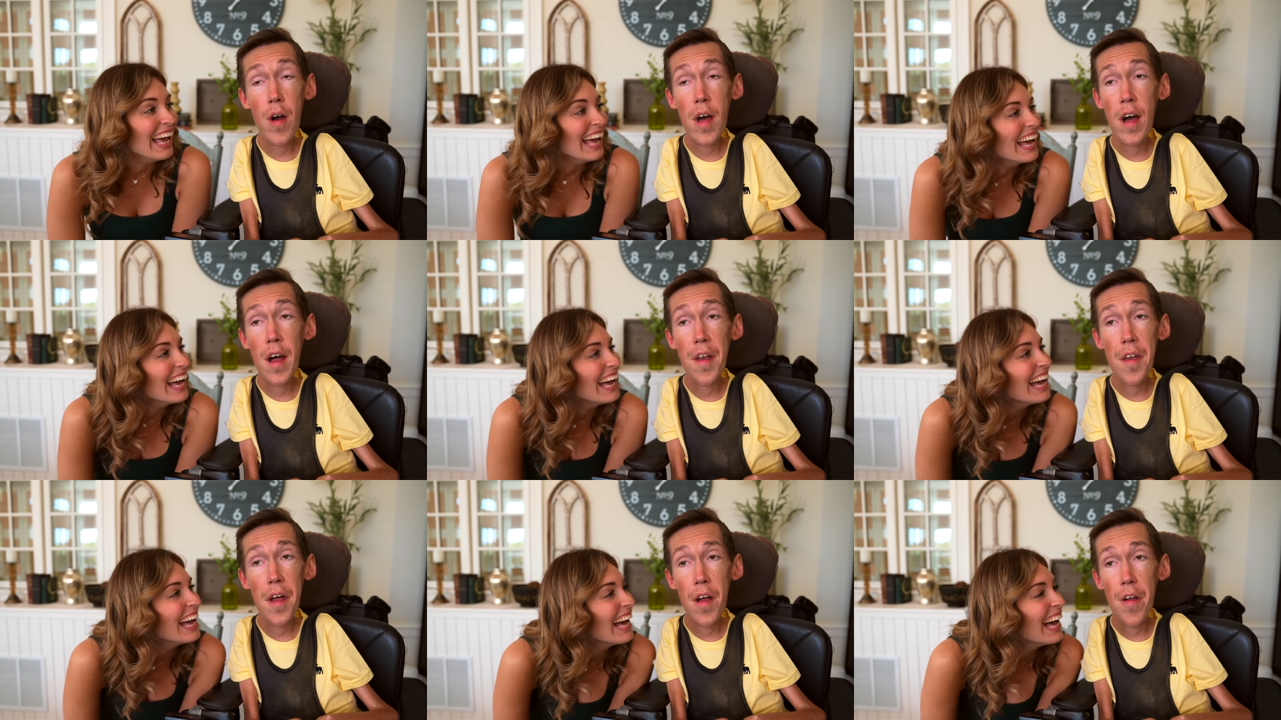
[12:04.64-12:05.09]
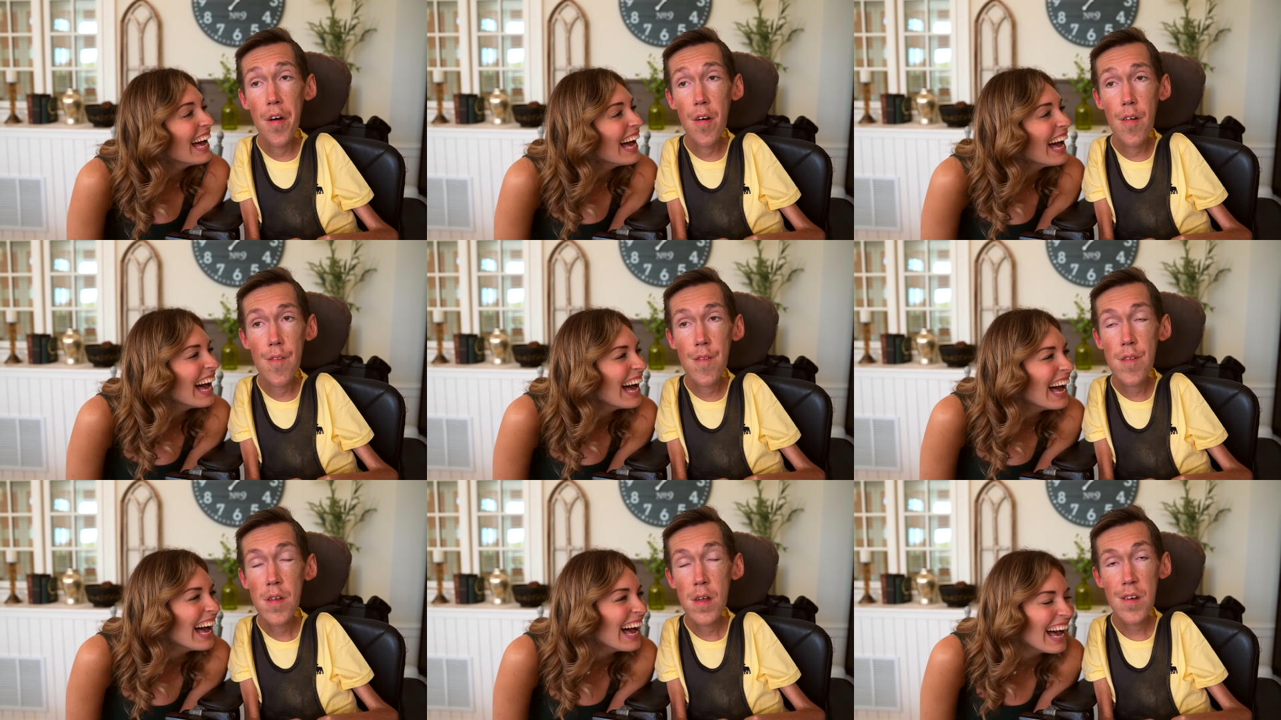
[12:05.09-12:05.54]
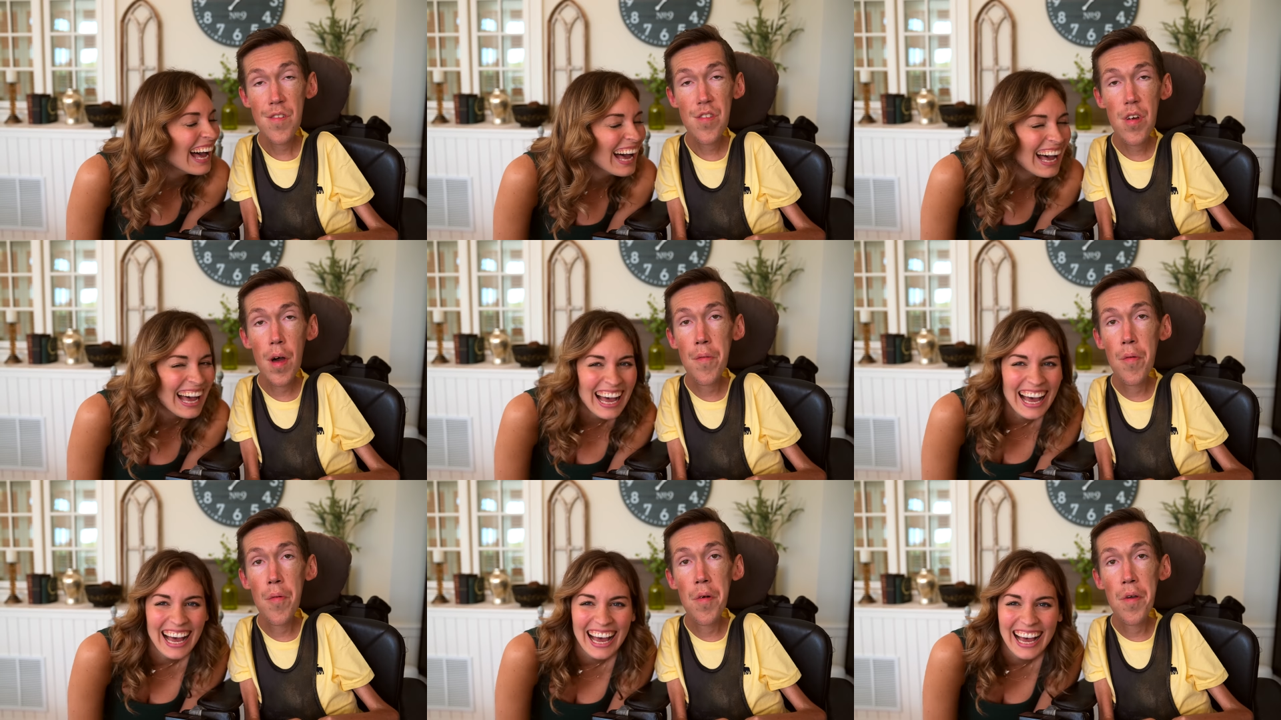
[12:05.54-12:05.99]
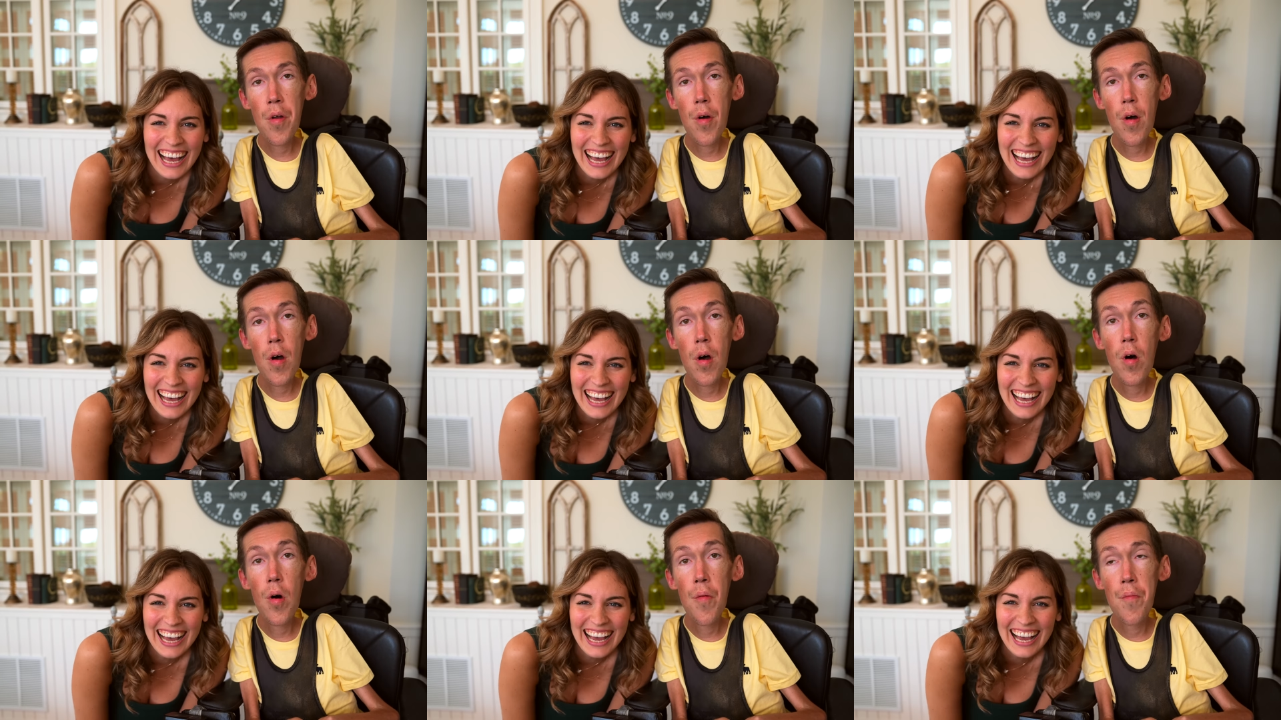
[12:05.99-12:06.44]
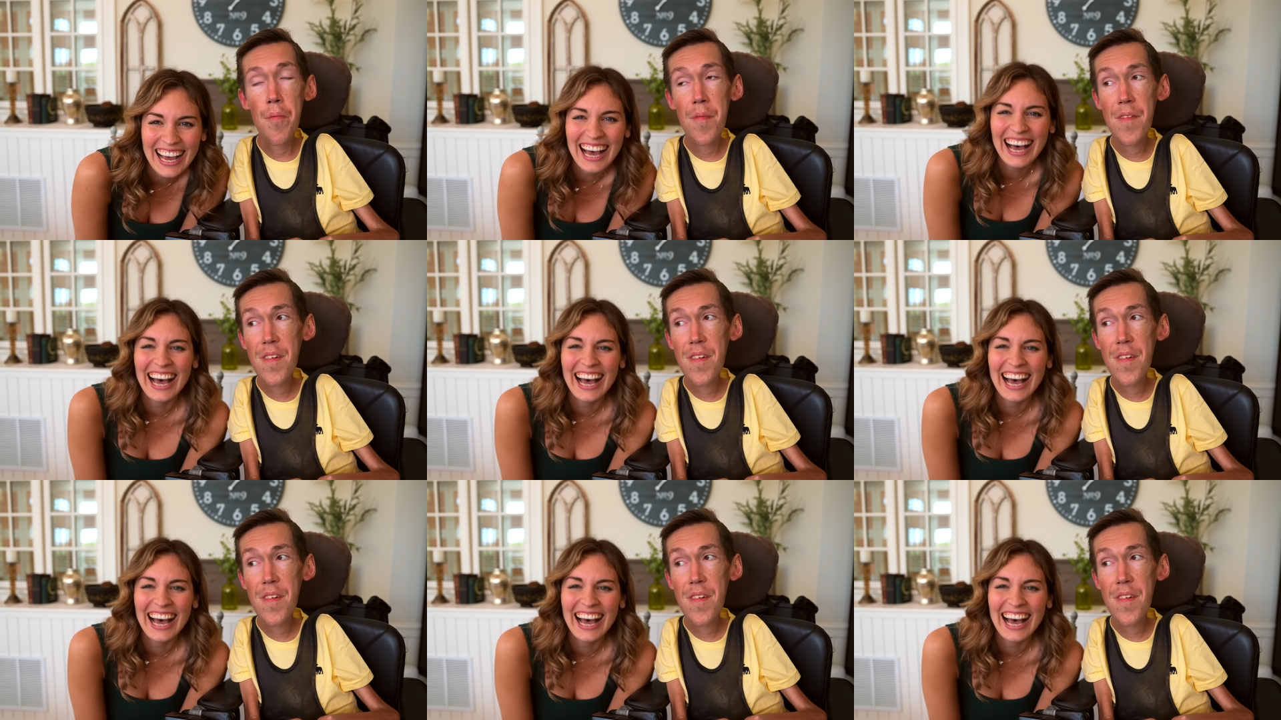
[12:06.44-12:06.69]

Speaker 1: ahead. I don't, tell me when you're home.